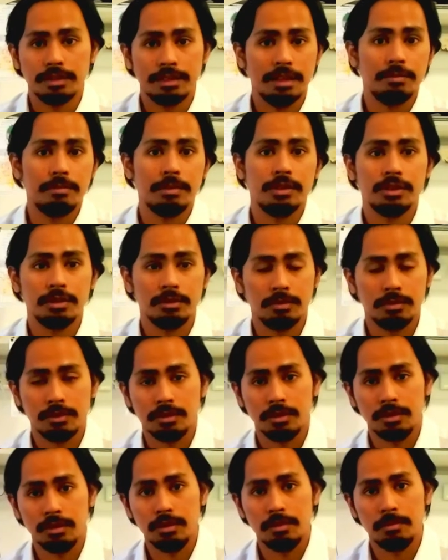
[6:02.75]
the
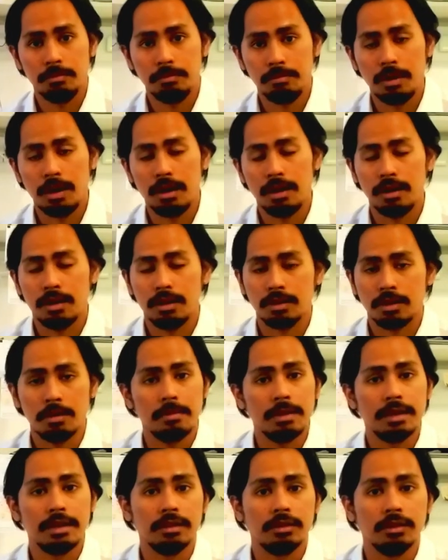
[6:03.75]
admissions
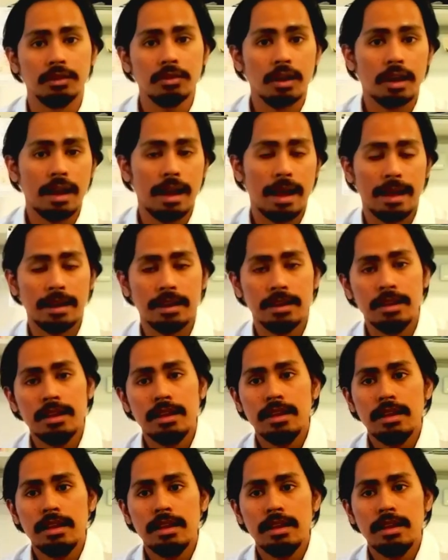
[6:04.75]
committee look at,